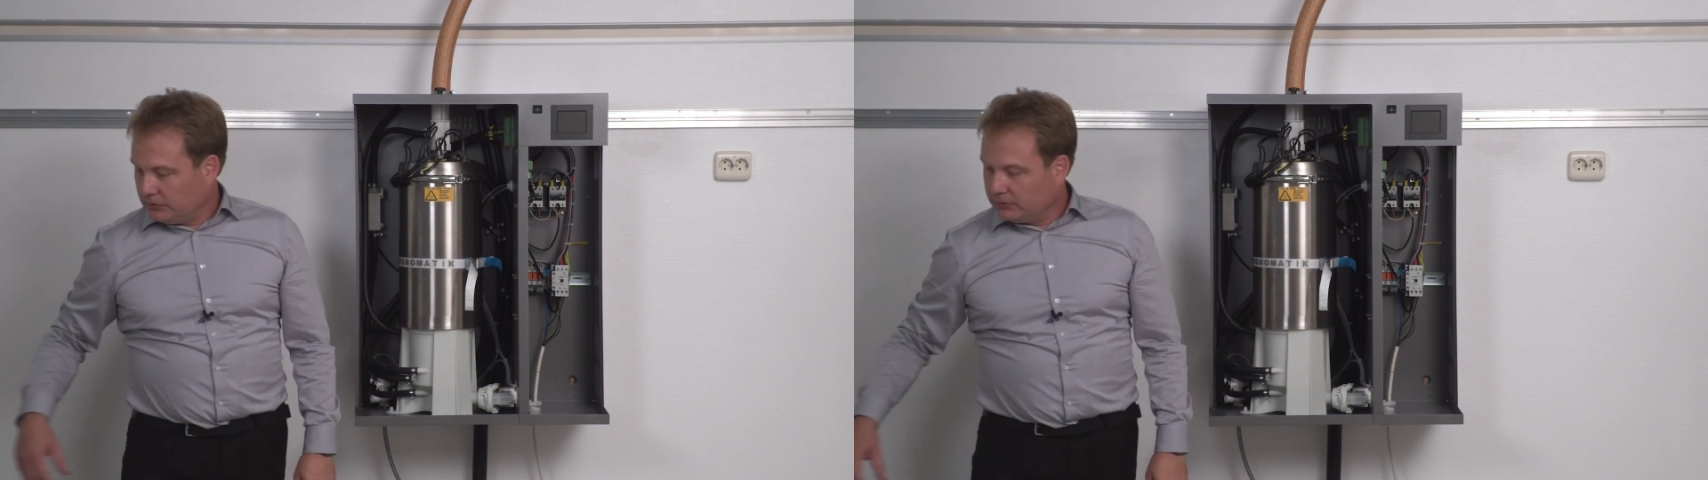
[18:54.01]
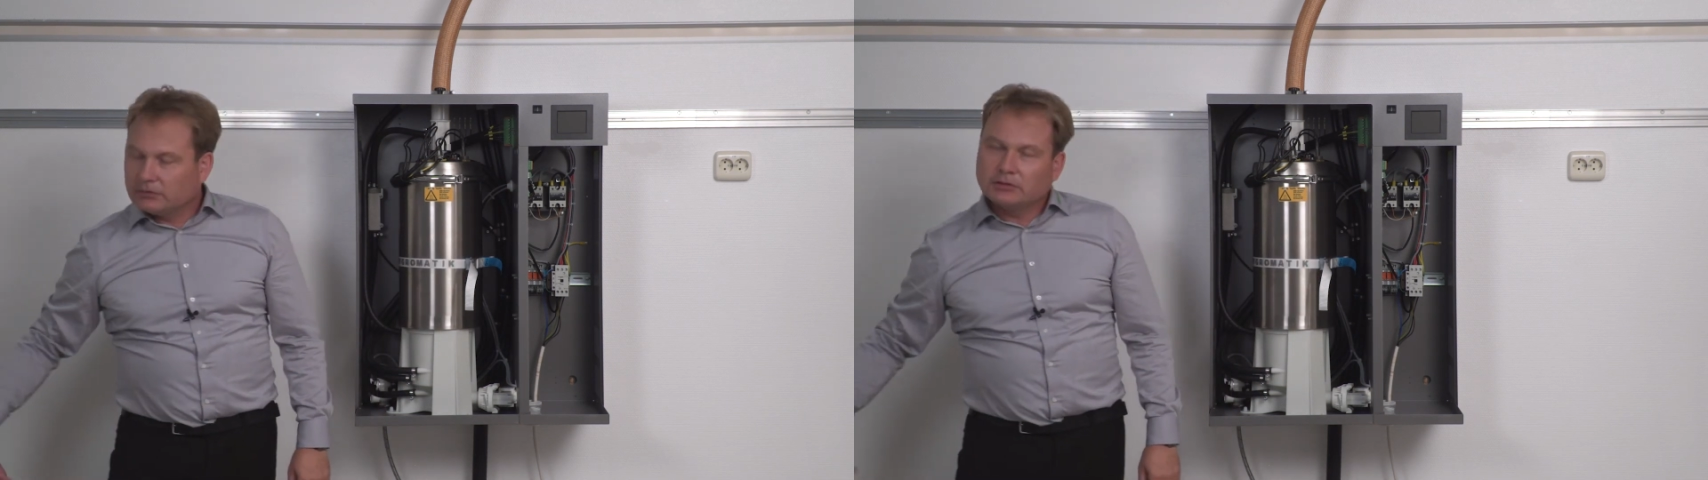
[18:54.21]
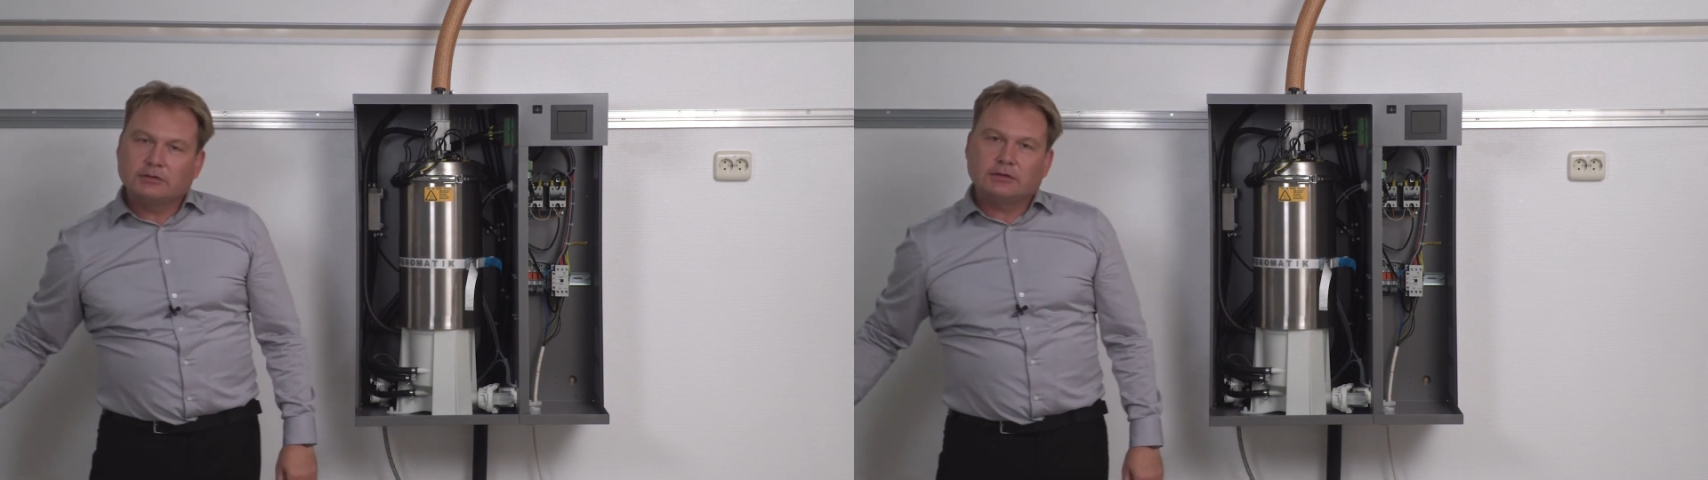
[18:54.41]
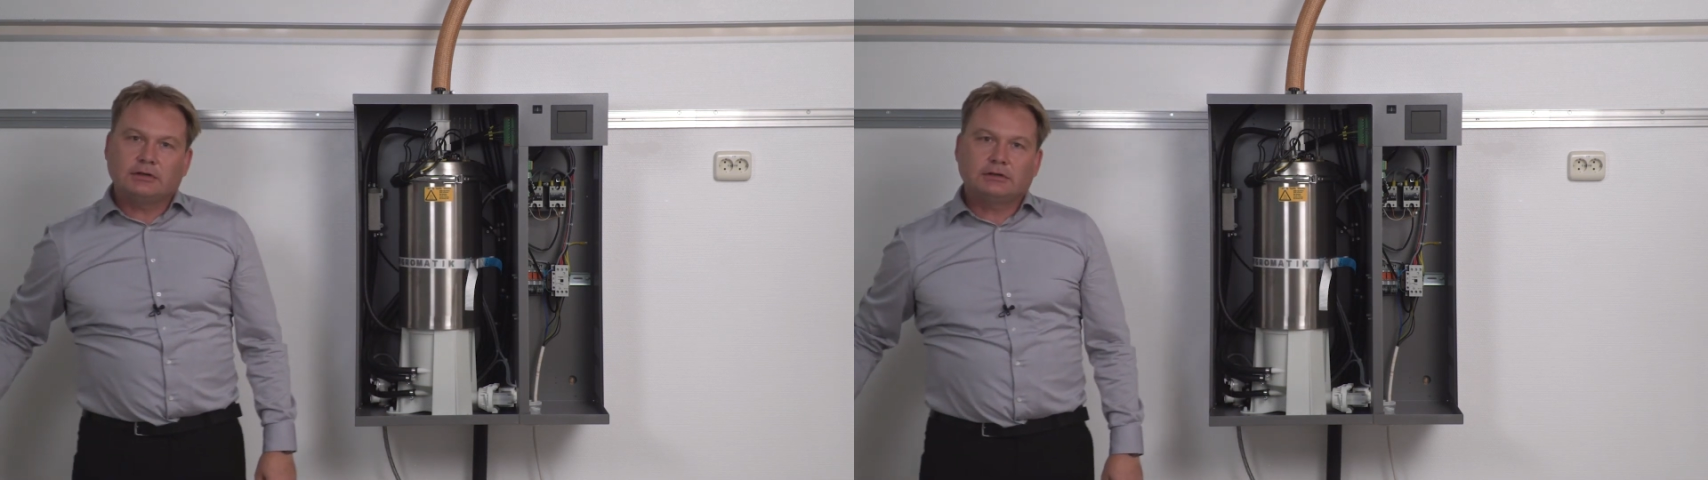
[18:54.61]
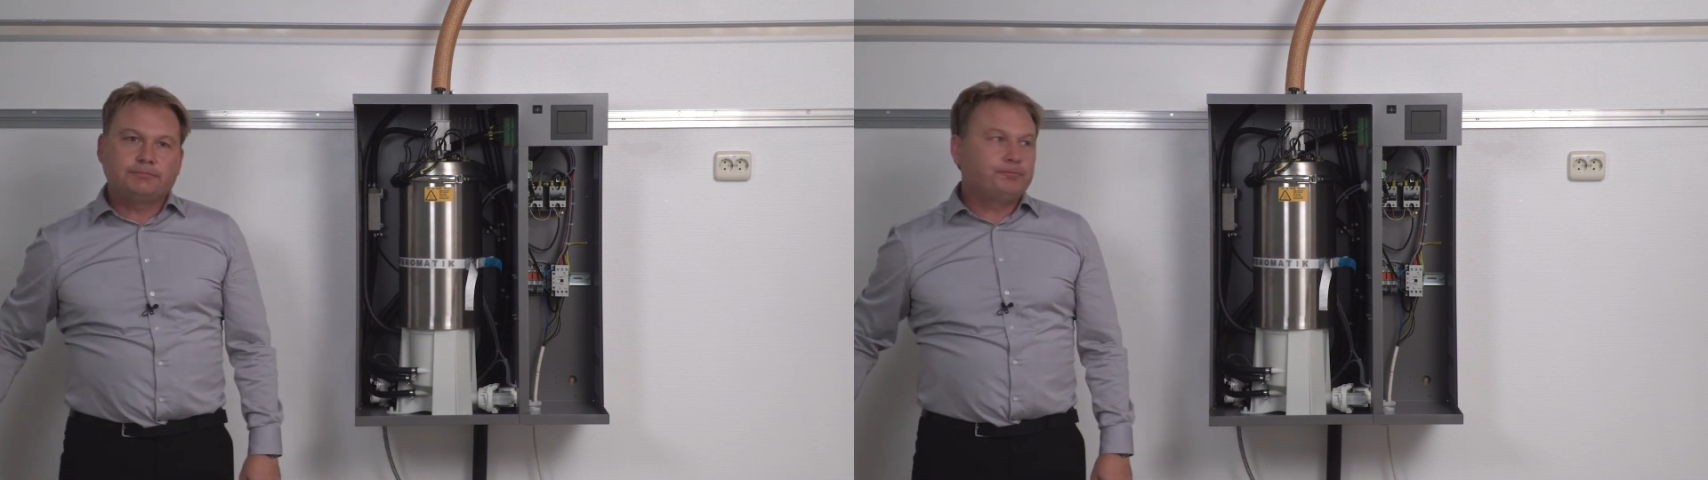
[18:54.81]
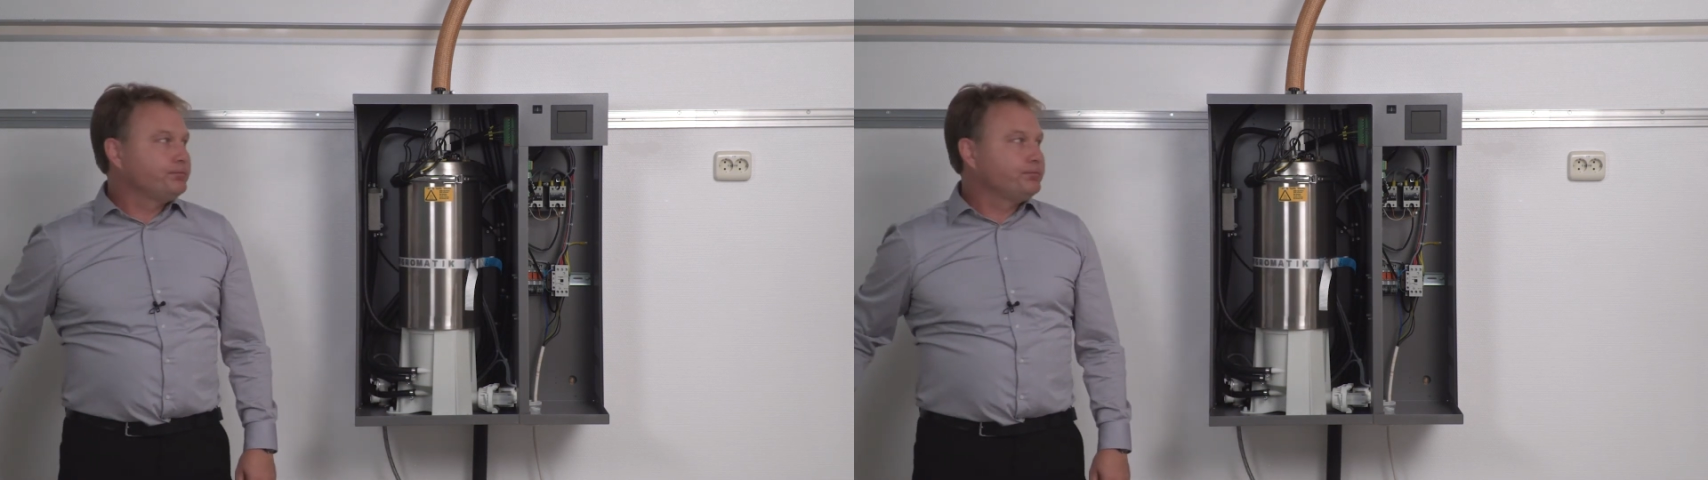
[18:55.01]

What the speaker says: instructions,